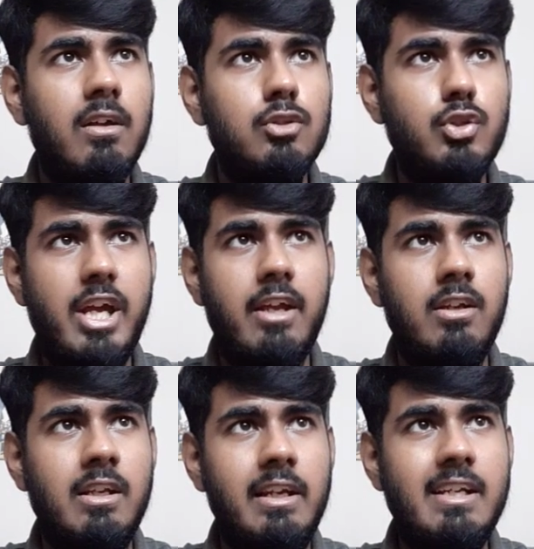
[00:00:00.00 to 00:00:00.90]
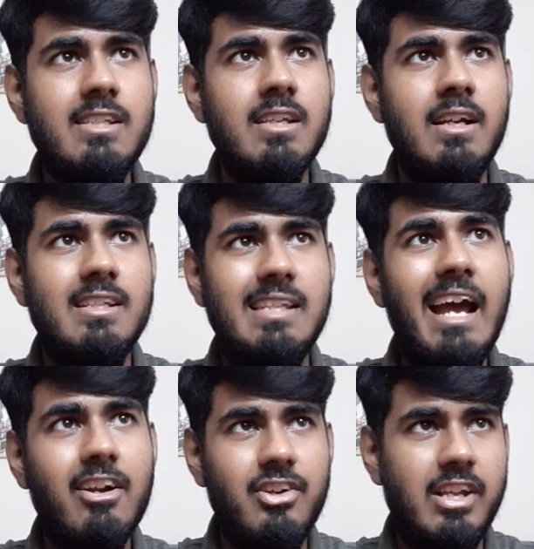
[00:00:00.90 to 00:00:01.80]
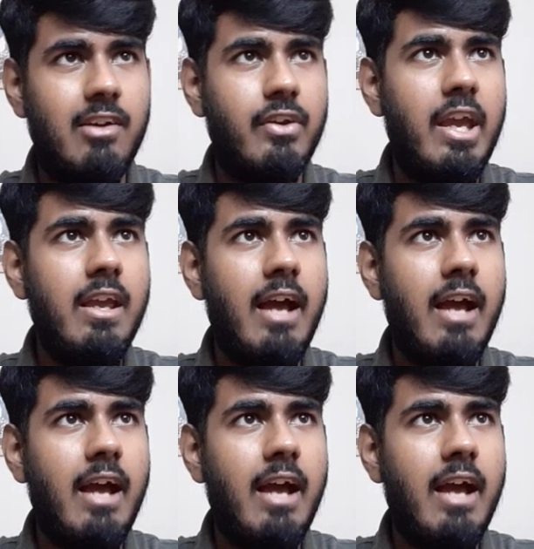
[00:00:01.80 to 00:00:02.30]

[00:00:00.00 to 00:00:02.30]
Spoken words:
Today, it is Saturday, okay?